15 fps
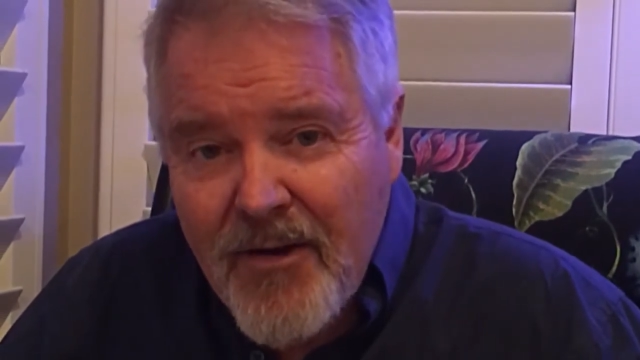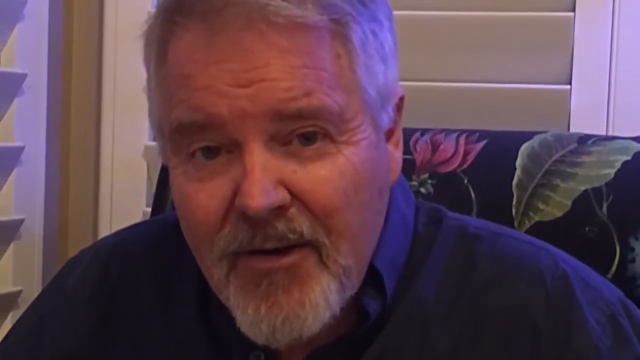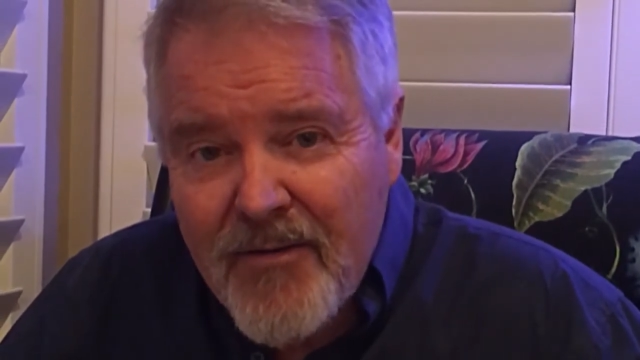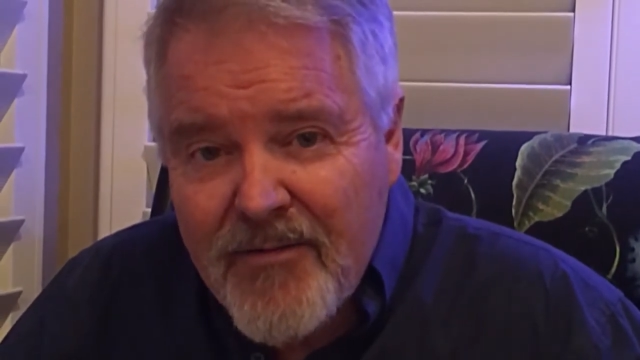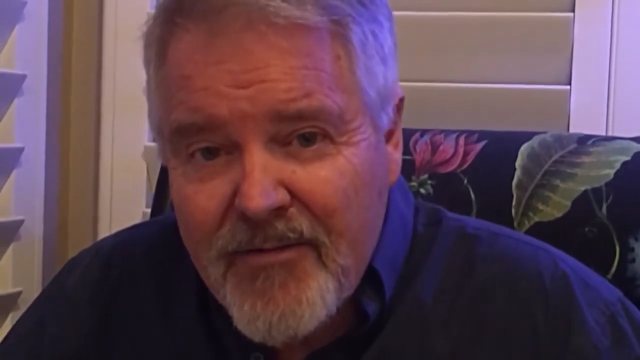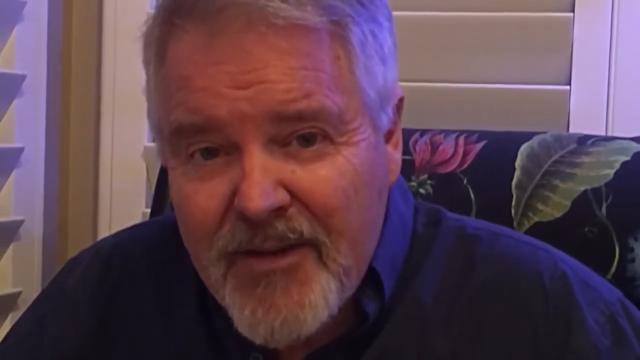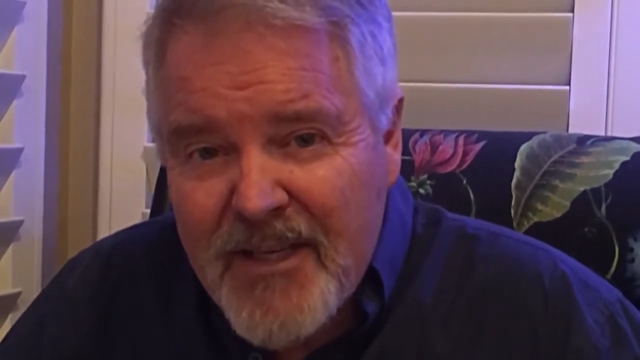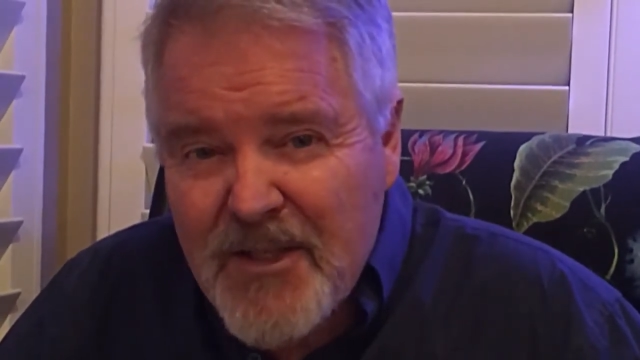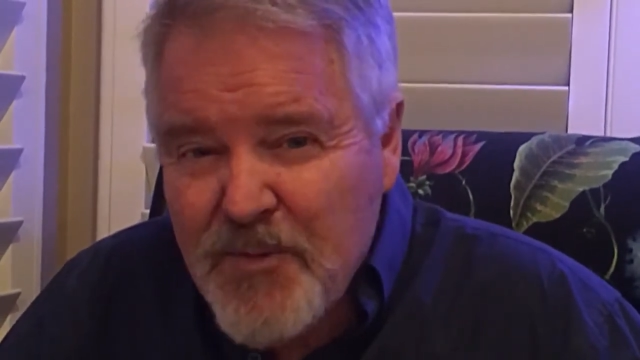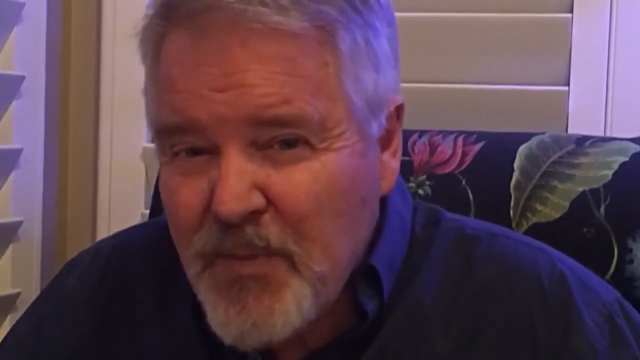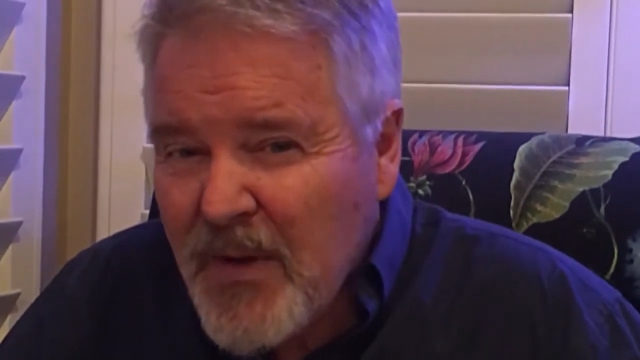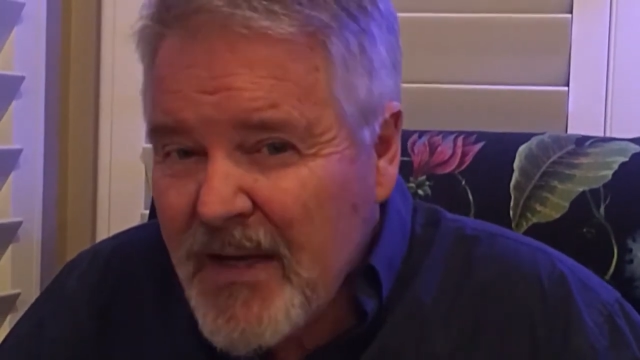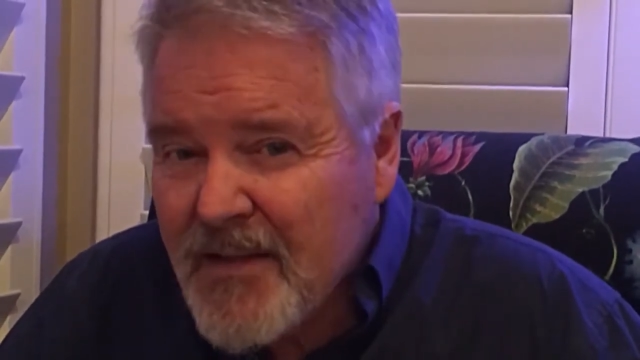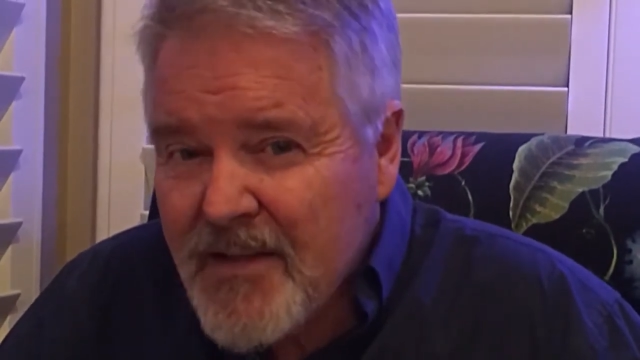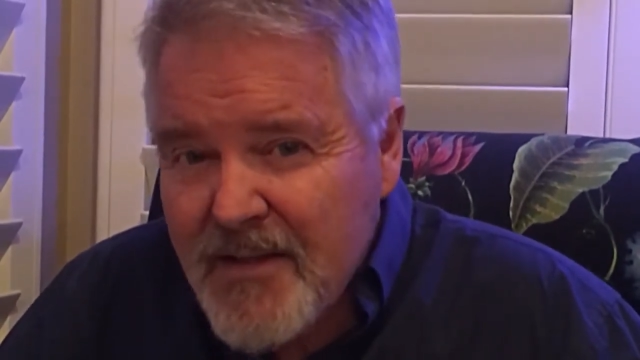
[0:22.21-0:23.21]
of
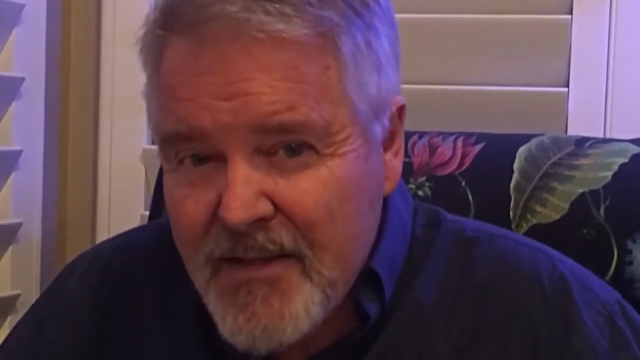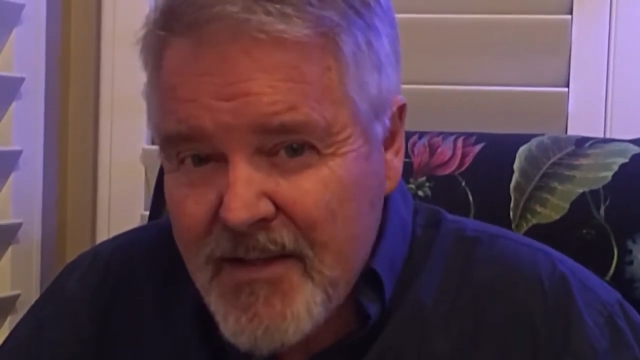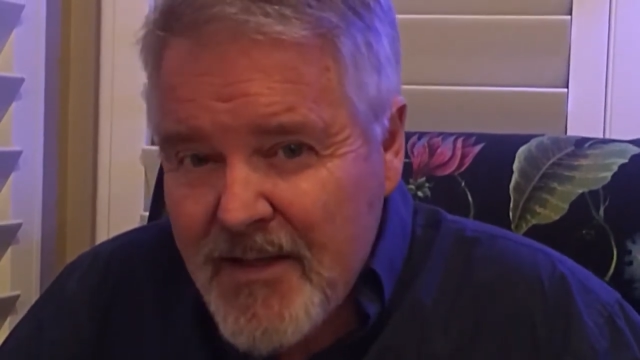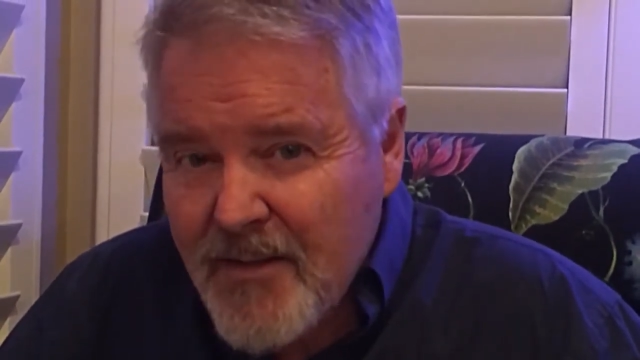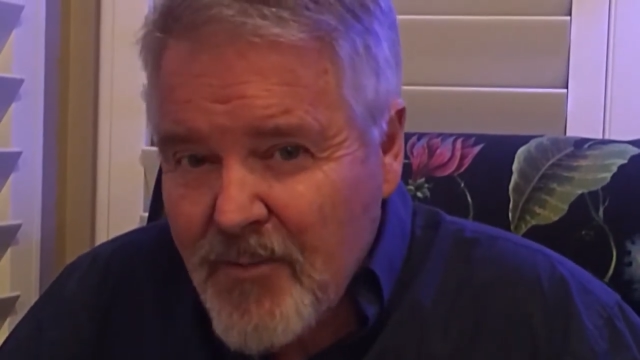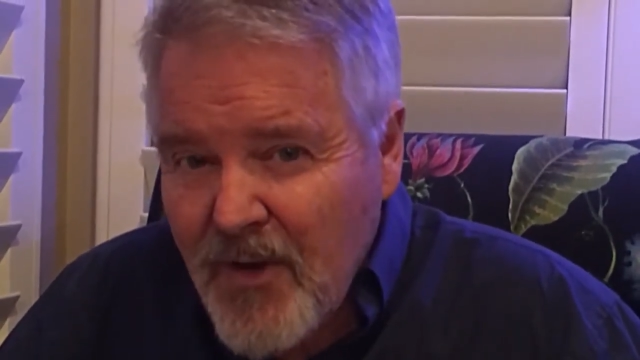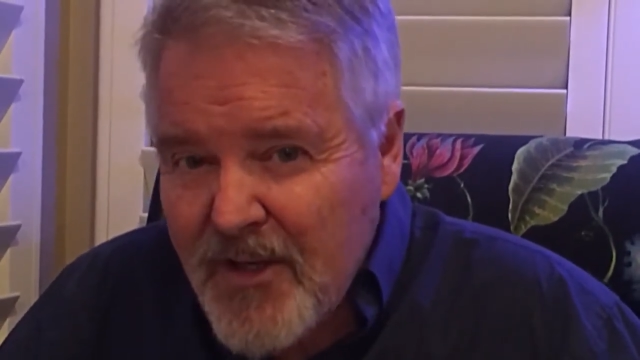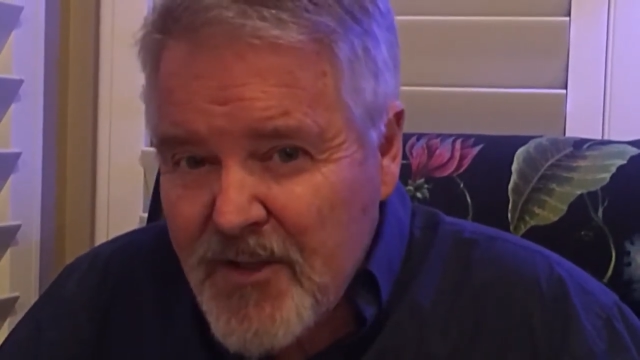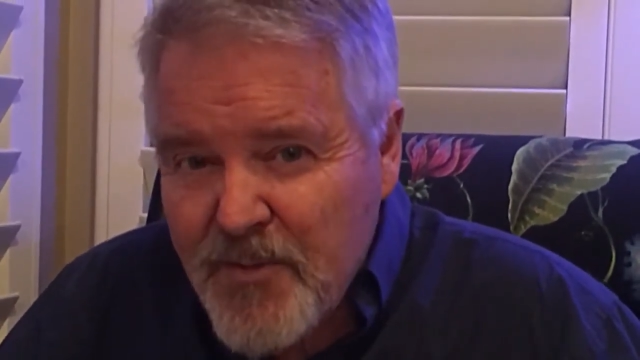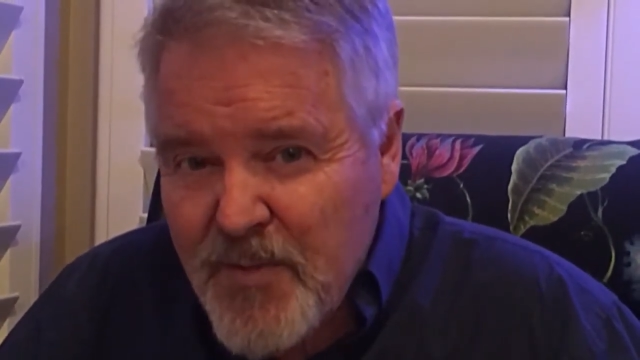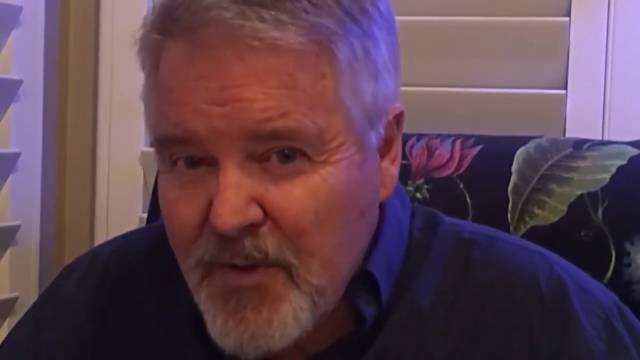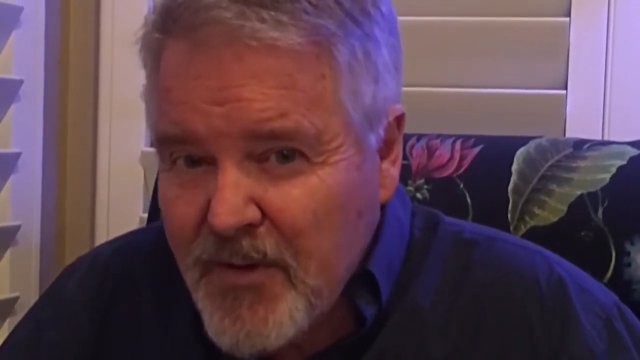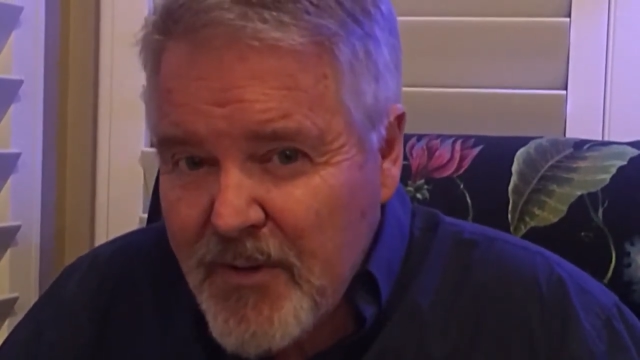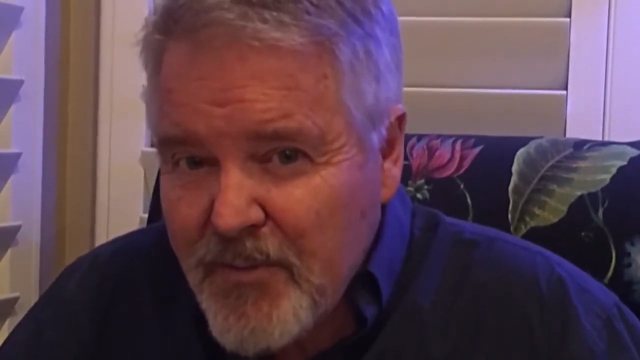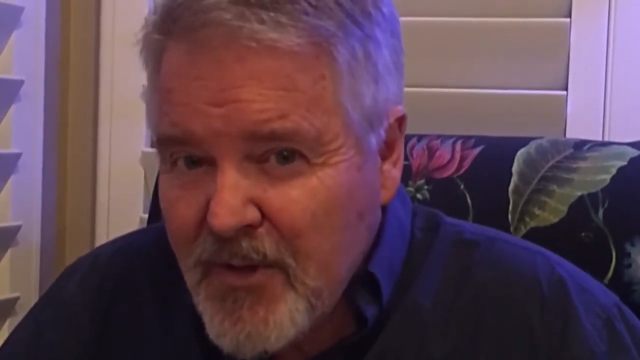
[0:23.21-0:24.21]
expectancy in my
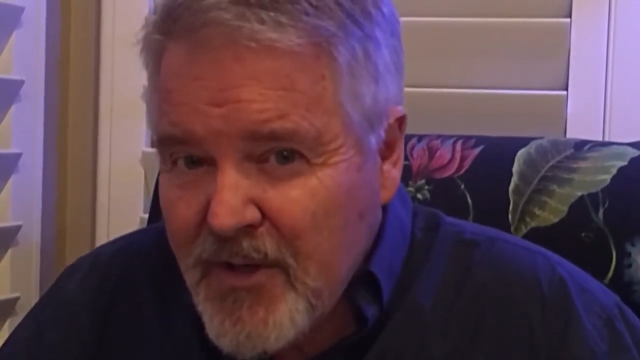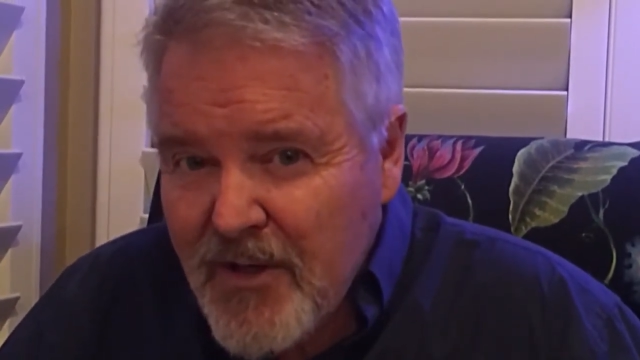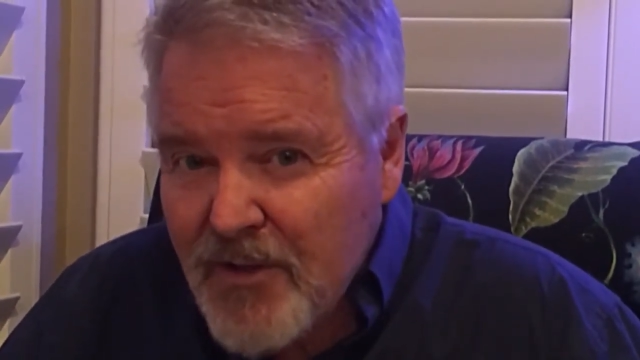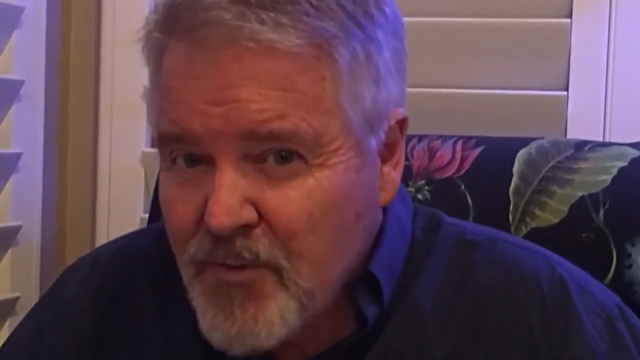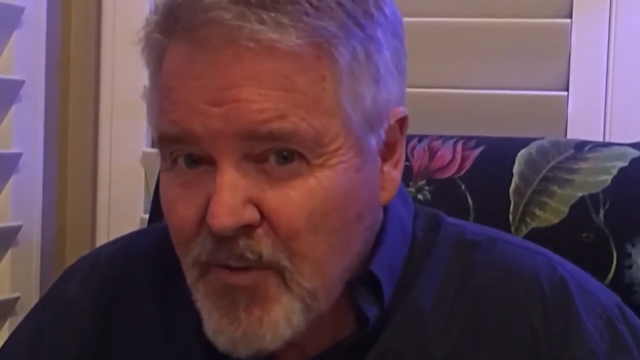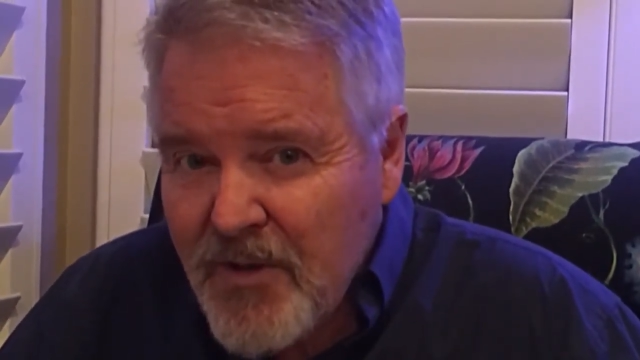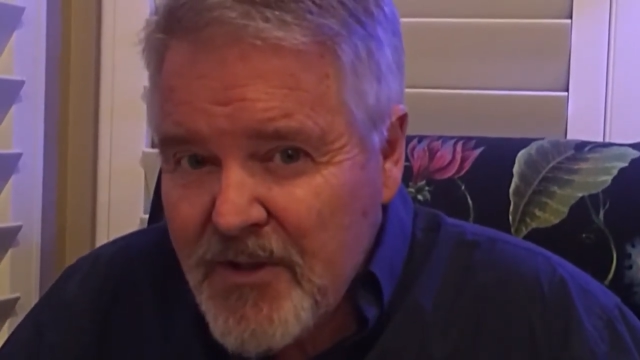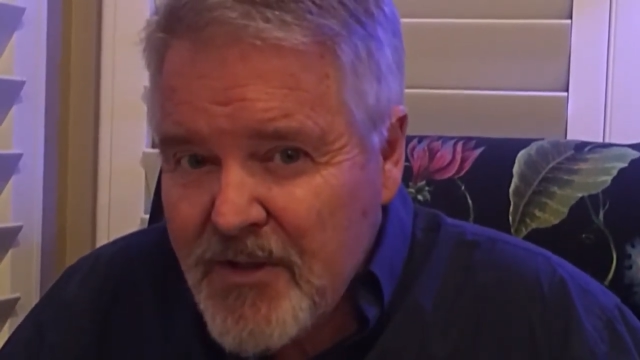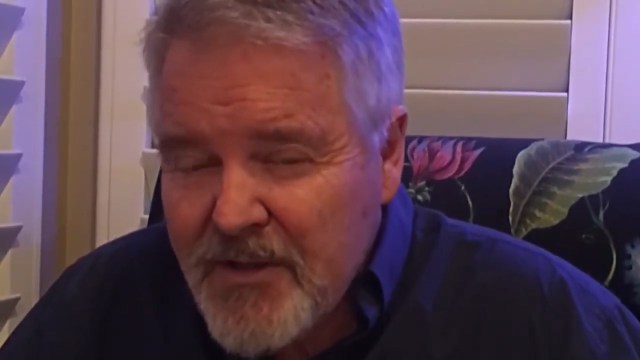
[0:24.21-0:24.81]
spirit because we're in